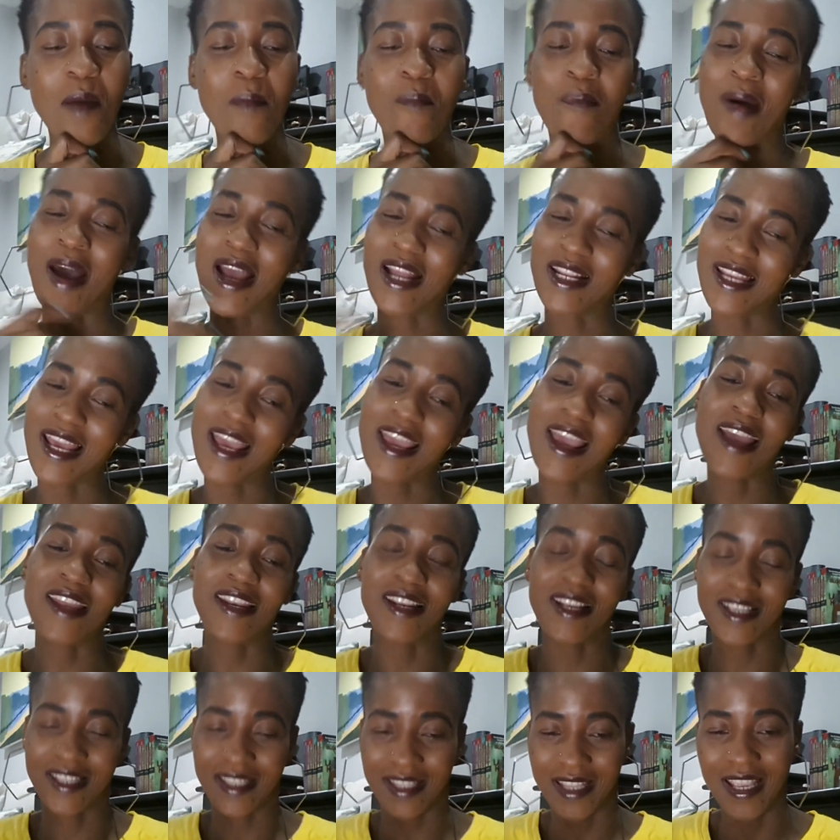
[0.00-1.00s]
But I
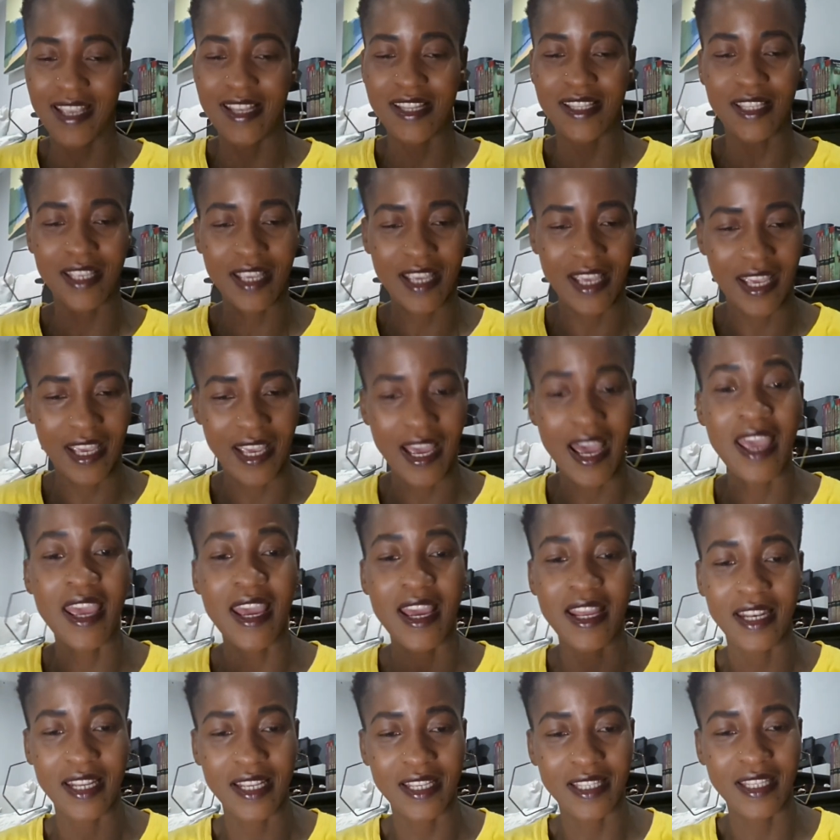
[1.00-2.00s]
understand
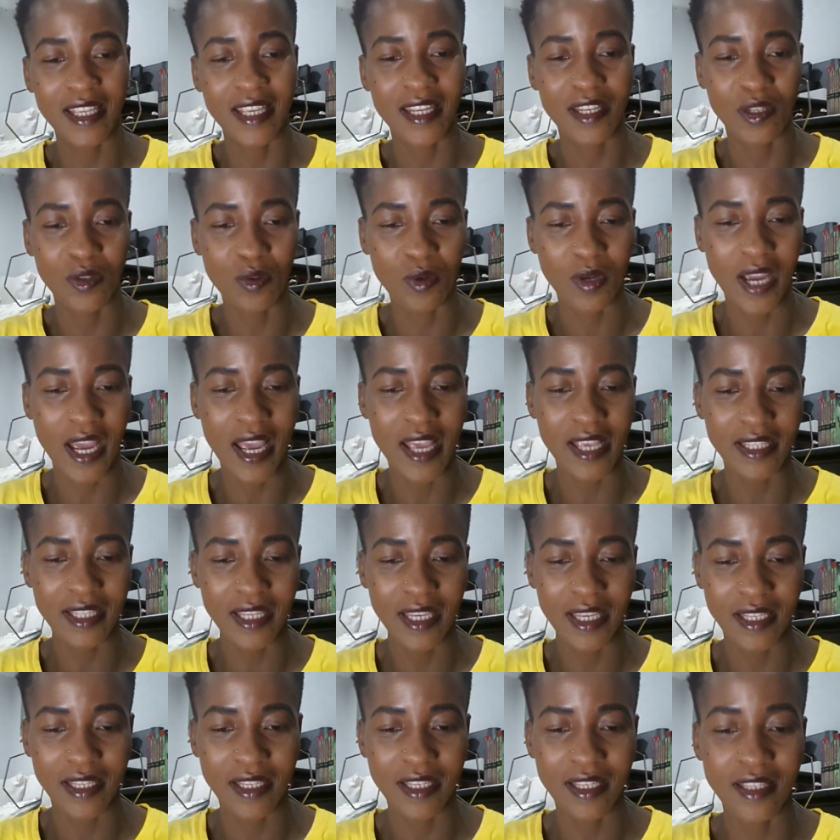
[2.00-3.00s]
you guys.
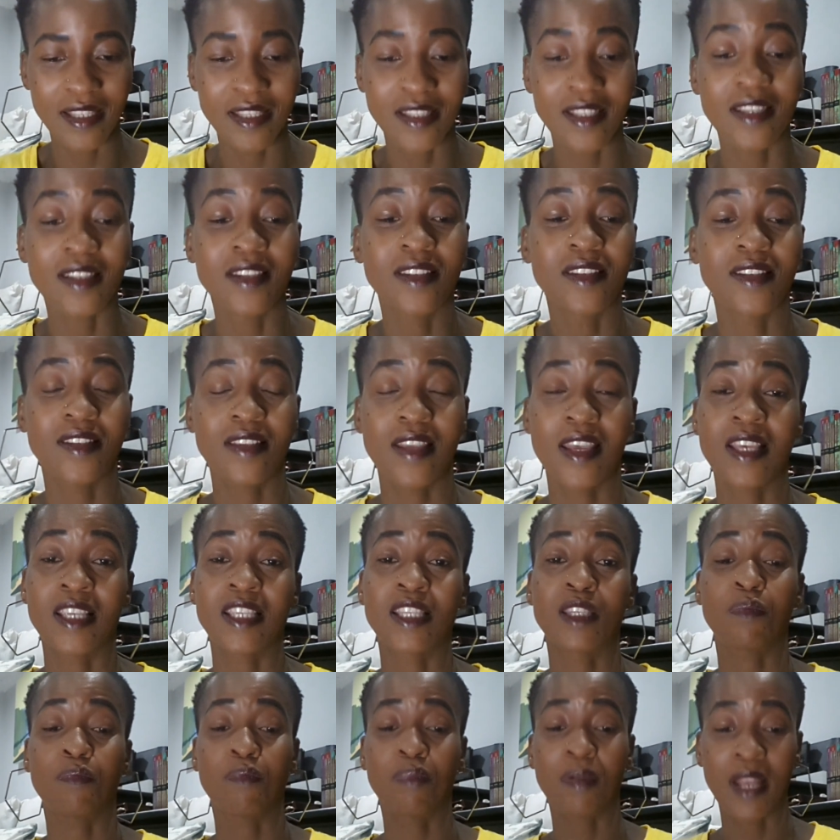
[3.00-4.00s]
It is
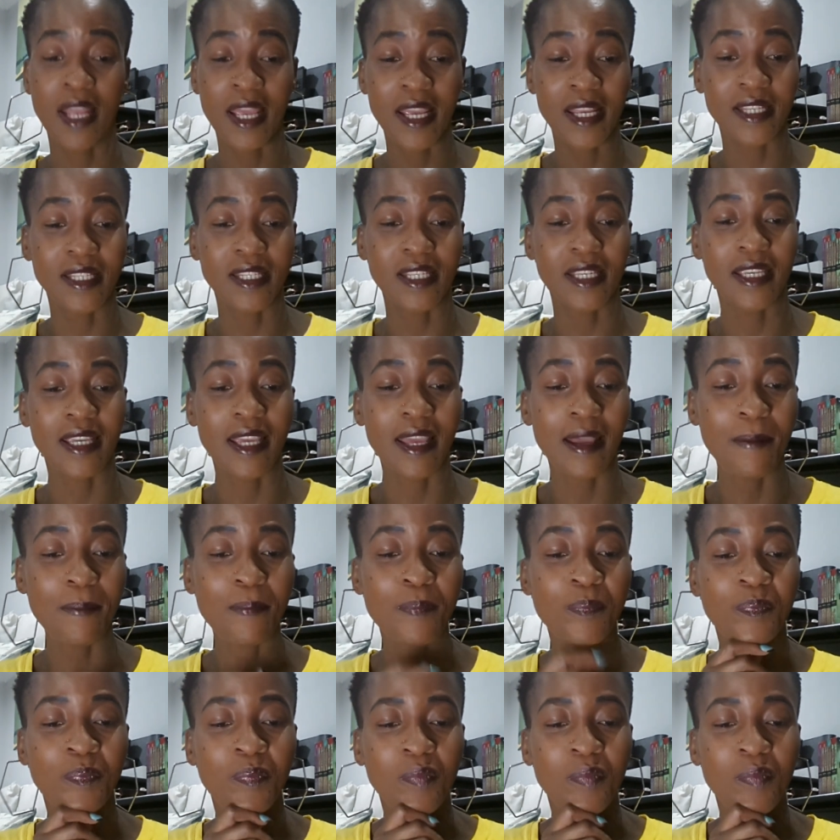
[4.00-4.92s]
explained here.